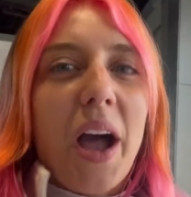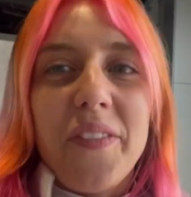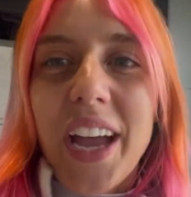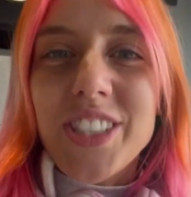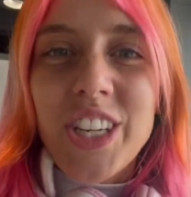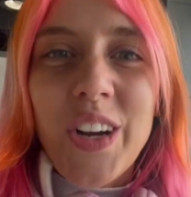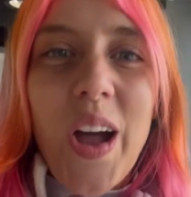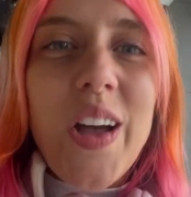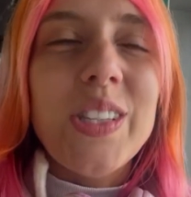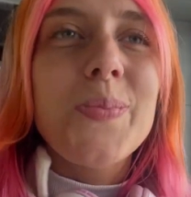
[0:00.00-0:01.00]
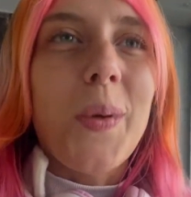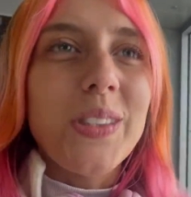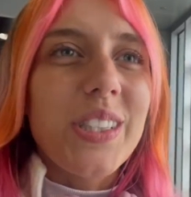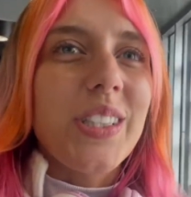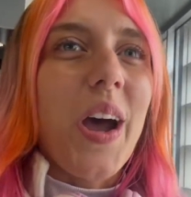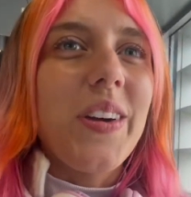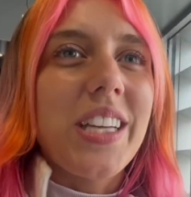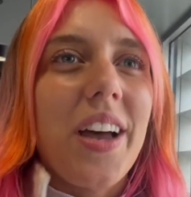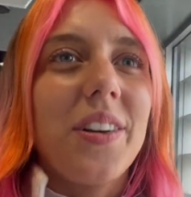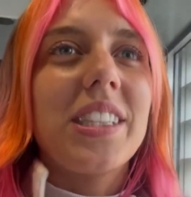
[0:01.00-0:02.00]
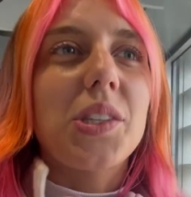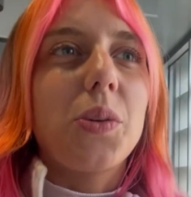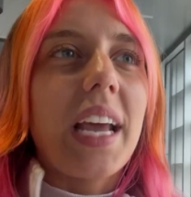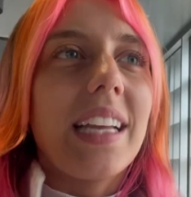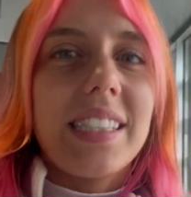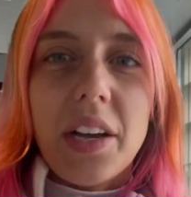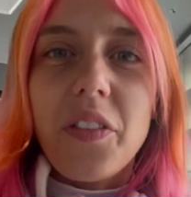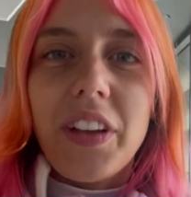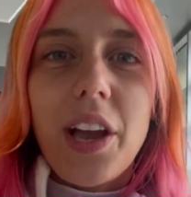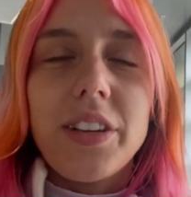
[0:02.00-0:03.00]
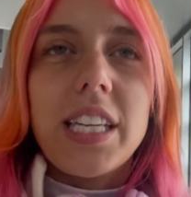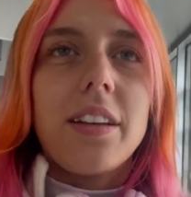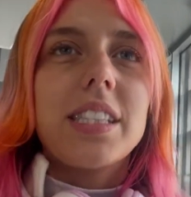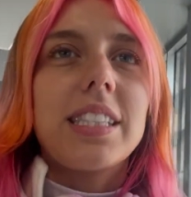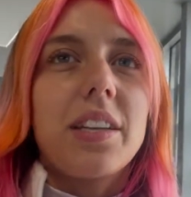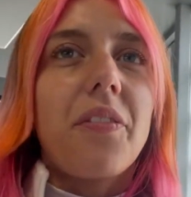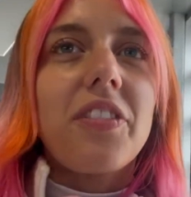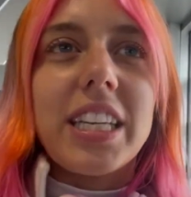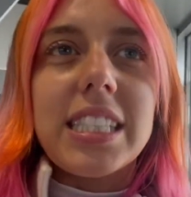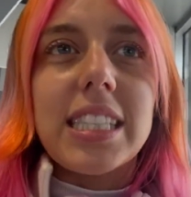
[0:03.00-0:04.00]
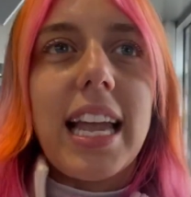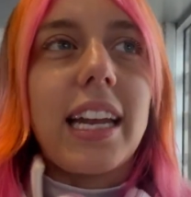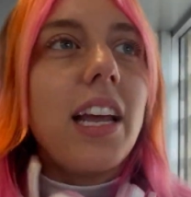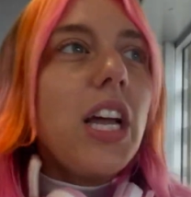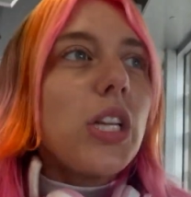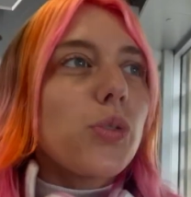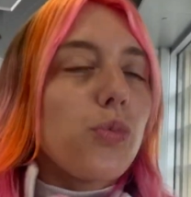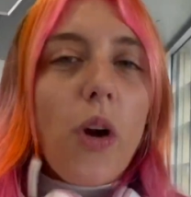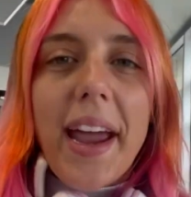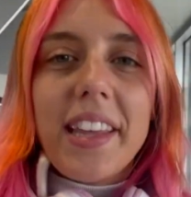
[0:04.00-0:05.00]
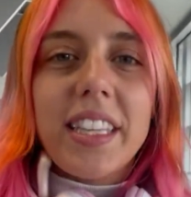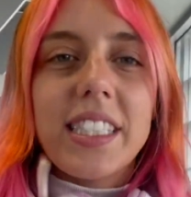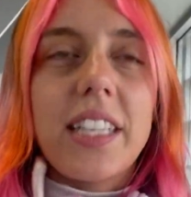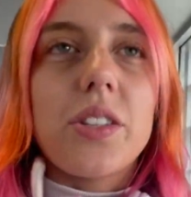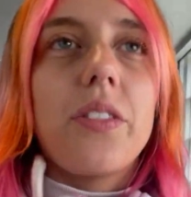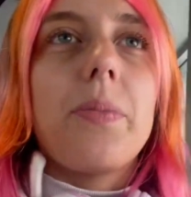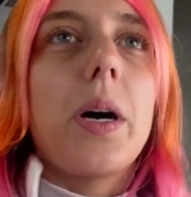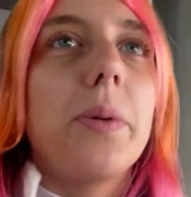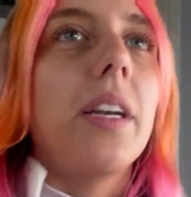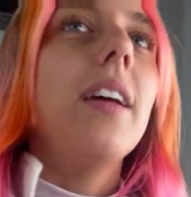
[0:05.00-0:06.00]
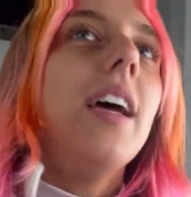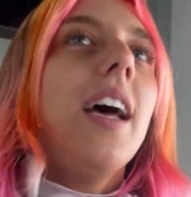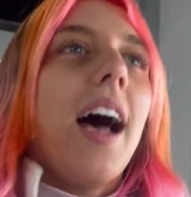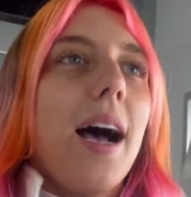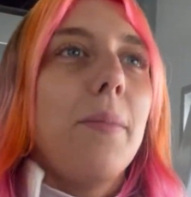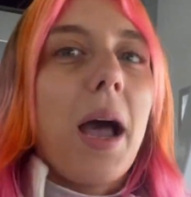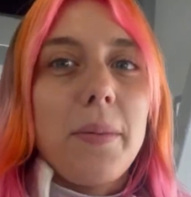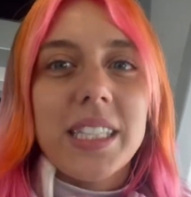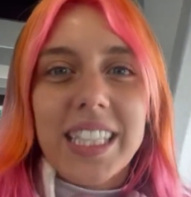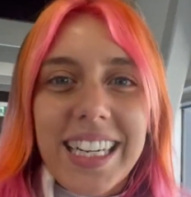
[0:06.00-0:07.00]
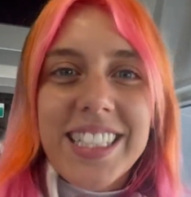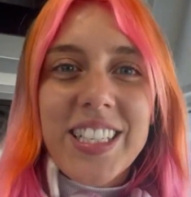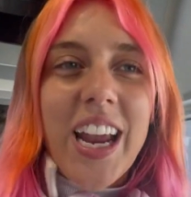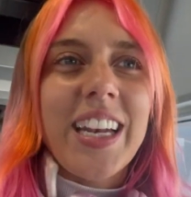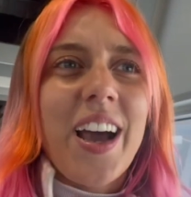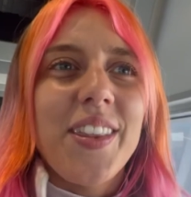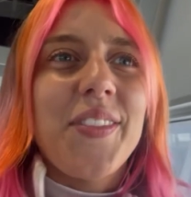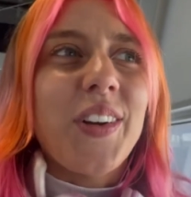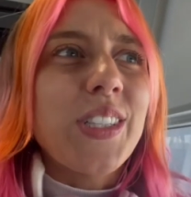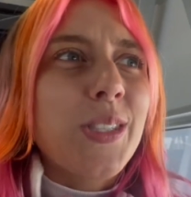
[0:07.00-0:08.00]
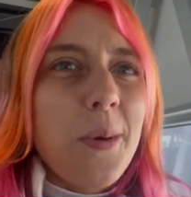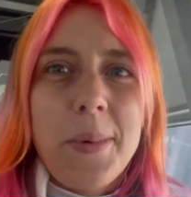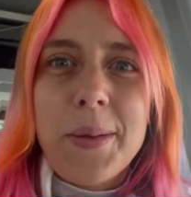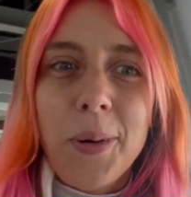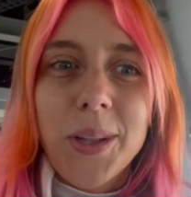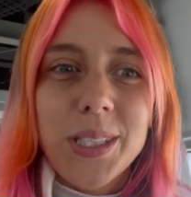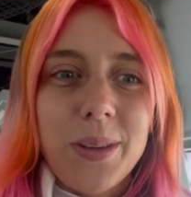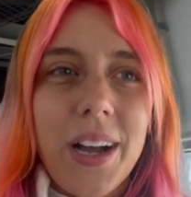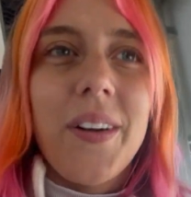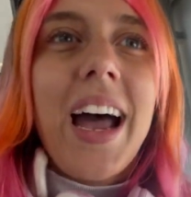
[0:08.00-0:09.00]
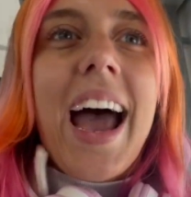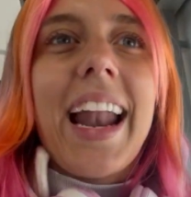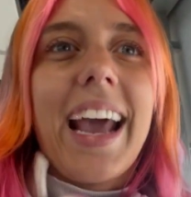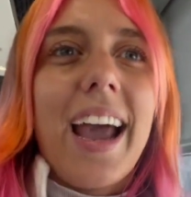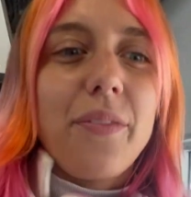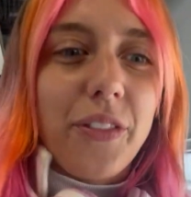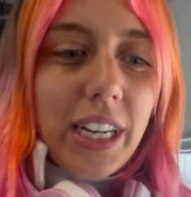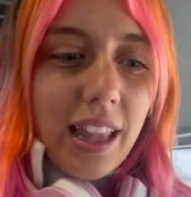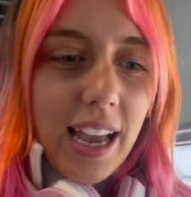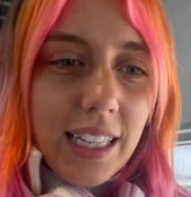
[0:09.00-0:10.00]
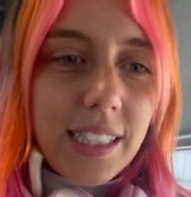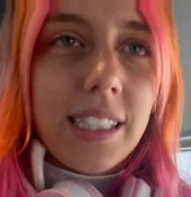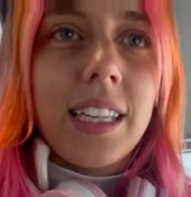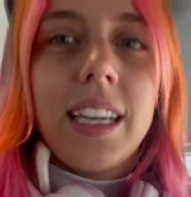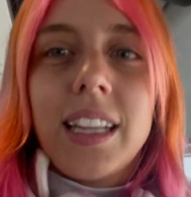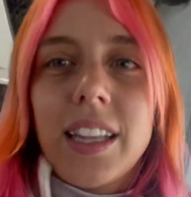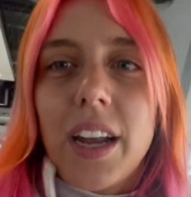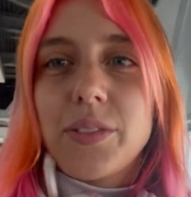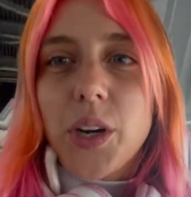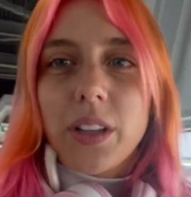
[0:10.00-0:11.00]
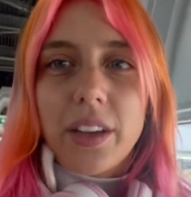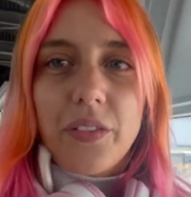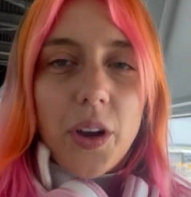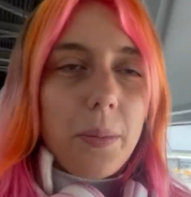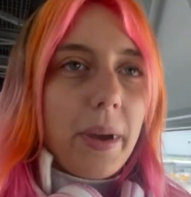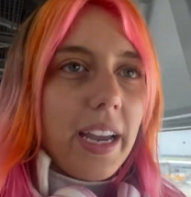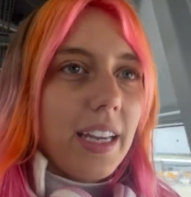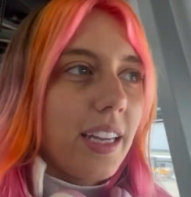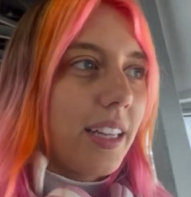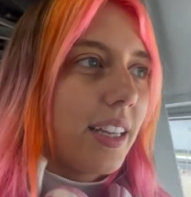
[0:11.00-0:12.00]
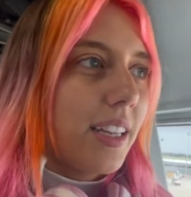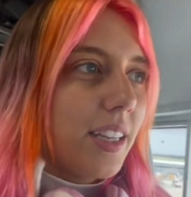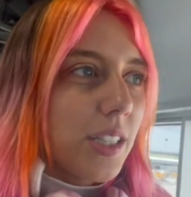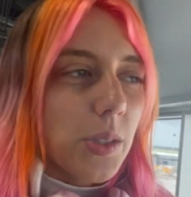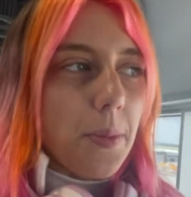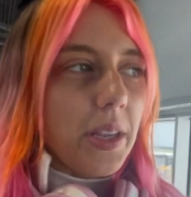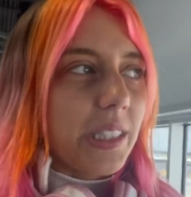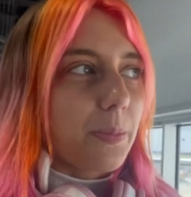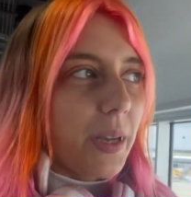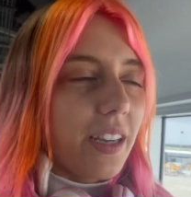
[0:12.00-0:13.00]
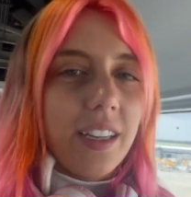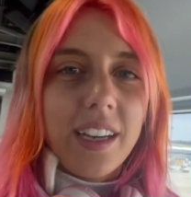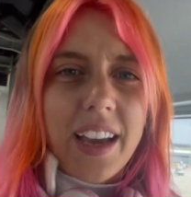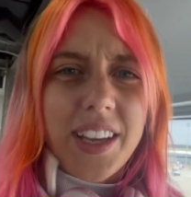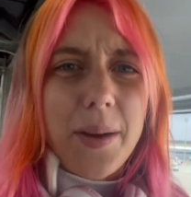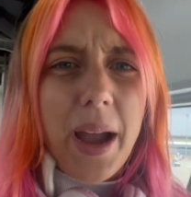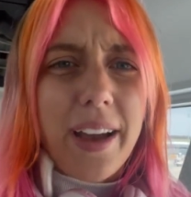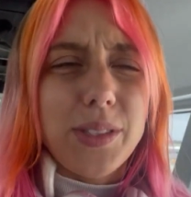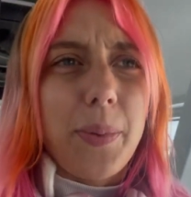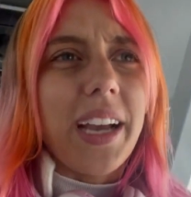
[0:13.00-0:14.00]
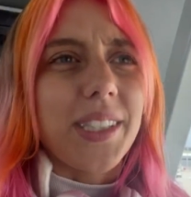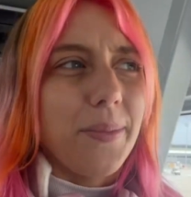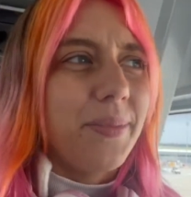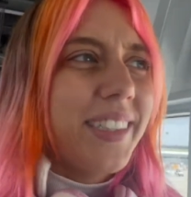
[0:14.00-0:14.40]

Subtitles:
I've actually got a sponsored hotel. It's called Adelphi Hotels. It's in Flinders Lane. It's right in the center of Melbourne. I'm excited to check it out. They've got a swimming pool as well. And I have realized that I've totally forgot my swimmers, but I think I might have to buy some.